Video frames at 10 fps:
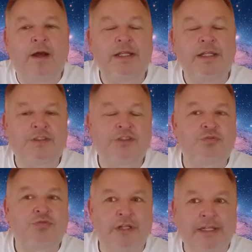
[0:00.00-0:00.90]
I needed
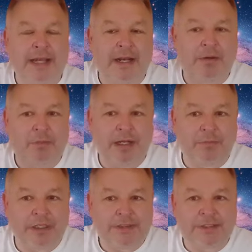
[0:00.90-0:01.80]
to
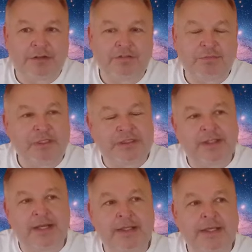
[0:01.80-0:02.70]
recalibrate myself because
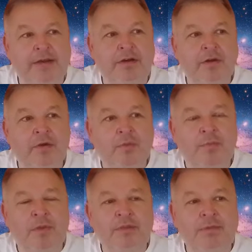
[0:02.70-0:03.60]
in that year,
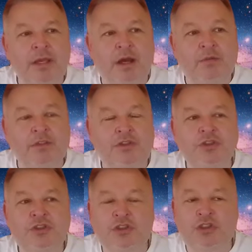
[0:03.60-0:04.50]
maybe I was
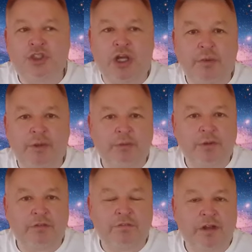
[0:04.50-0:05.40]
just going
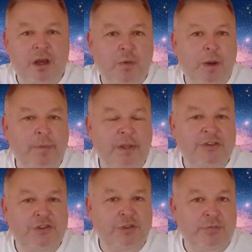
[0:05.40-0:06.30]
with the flow a
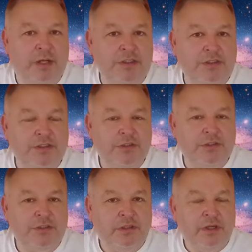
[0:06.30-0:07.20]
bit too much
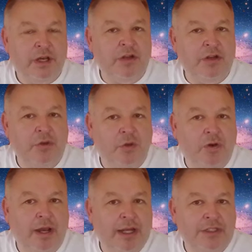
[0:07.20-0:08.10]
and
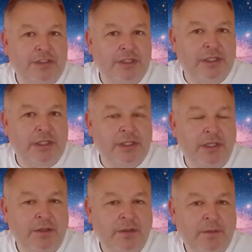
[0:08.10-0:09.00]
not actually